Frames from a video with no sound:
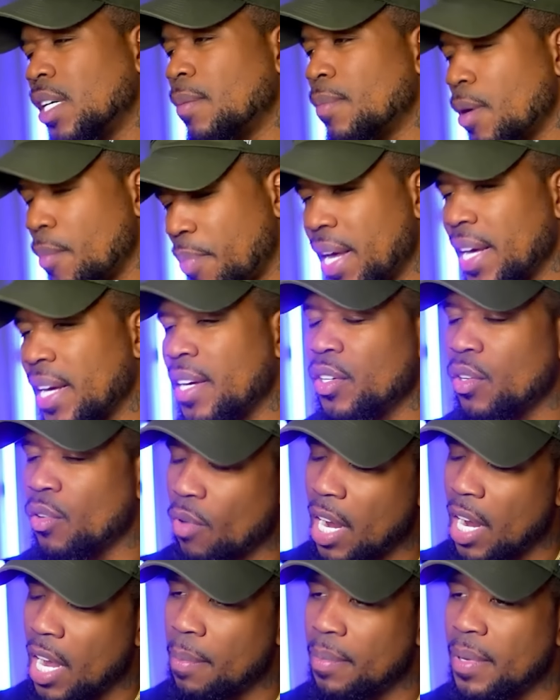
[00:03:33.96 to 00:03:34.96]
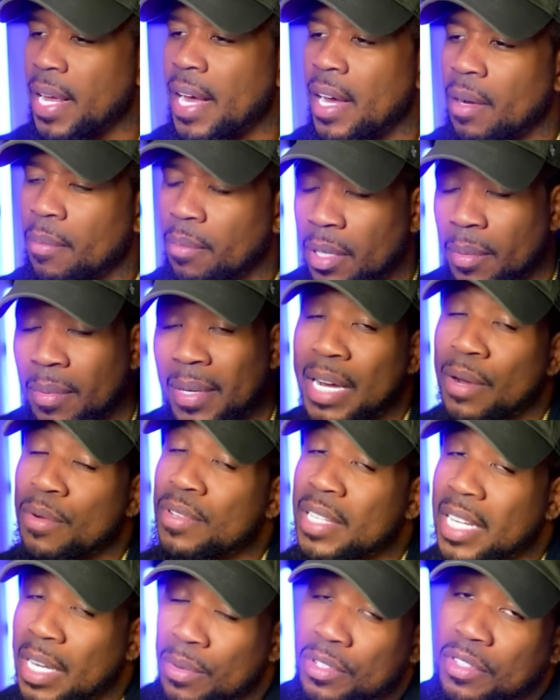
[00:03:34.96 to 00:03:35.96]
I'm unpacking the rap now, bro. But
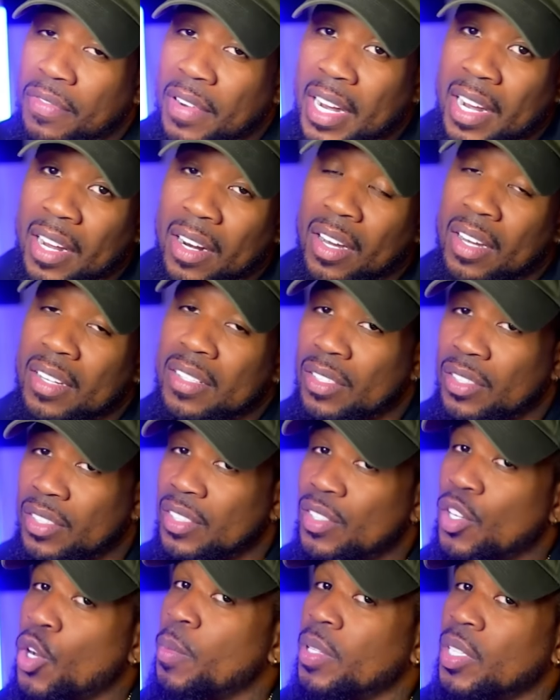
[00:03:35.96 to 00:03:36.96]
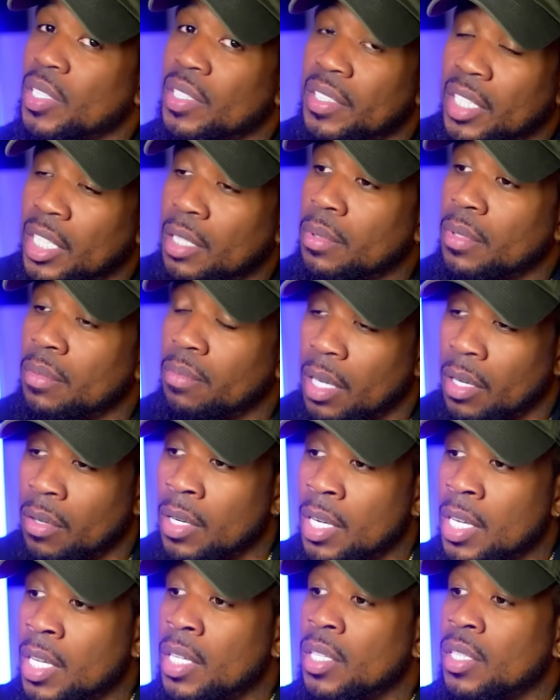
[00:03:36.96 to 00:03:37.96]
that was fire. That was a dope little double, bro.